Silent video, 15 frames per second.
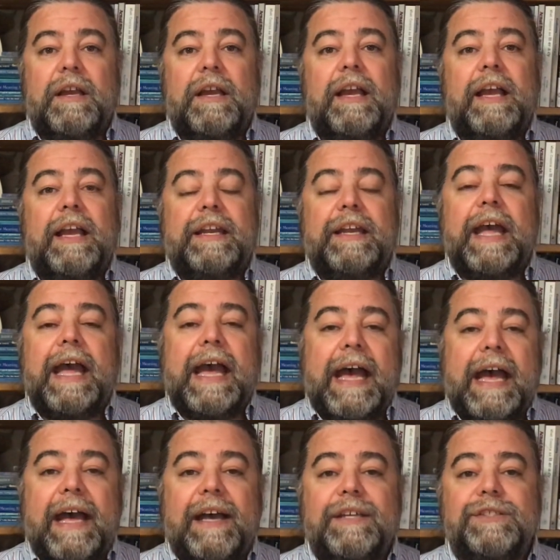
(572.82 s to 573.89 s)
And
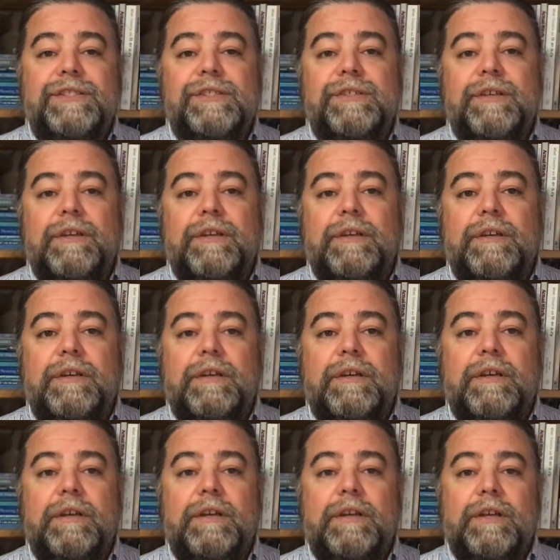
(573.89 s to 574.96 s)
as
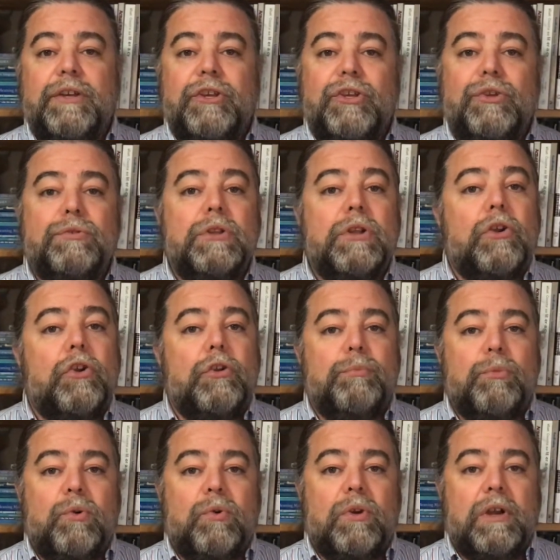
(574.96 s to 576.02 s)
you learn
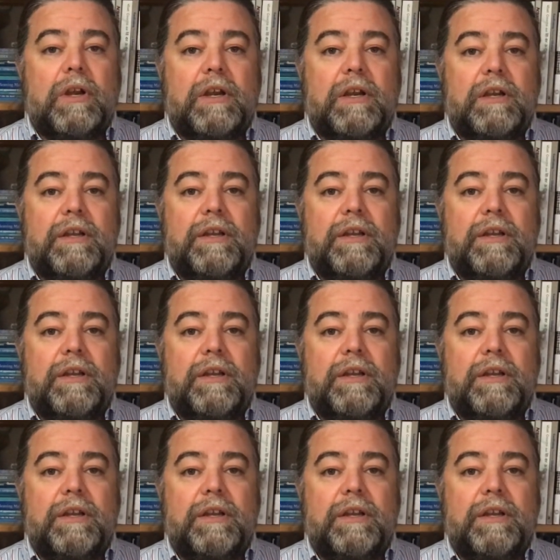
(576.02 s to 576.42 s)
more,